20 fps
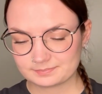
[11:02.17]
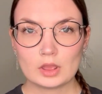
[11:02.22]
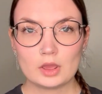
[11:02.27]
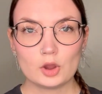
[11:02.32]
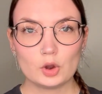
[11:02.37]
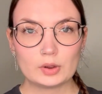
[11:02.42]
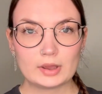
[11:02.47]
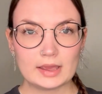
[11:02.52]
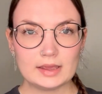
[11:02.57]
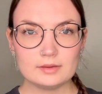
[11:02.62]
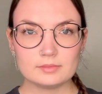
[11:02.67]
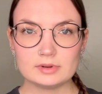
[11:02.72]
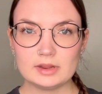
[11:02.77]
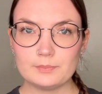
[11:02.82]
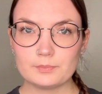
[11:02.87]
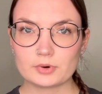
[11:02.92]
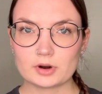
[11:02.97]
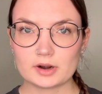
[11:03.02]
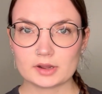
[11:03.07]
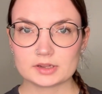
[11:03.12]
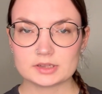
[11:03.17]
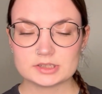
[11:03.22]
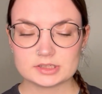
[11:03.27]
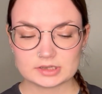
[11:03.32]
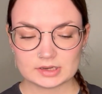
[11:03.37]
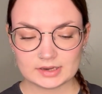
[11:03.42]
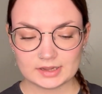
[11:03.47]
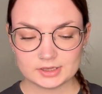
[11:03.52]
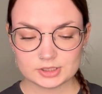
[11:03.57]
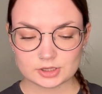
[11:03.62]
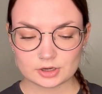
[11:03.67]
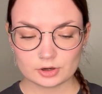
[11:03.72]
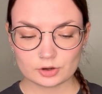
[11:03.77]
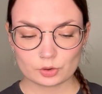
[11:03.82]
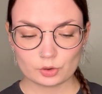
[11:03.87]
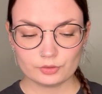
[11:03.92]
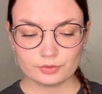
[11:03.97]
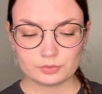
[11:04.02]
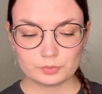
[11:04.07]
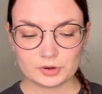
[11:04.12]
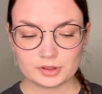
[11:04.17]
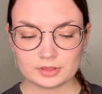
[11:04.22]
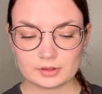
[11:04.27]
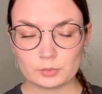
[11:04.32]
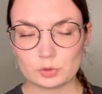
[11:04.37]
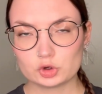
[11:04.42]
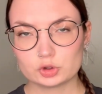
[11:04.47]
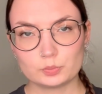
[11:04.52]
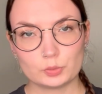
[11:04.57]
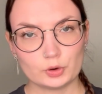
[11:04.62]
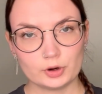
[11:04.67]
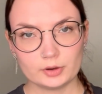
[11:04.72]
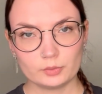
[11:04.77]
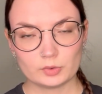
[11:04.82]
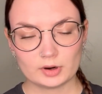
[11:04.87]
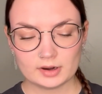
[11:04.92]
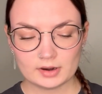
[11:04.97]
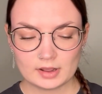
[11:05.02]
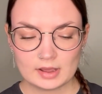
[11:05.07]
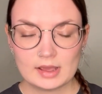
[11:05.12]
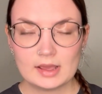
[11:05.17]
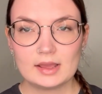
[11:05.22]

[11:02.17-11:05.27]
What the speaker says: Okay, lip products. Let's start off with the most boring one.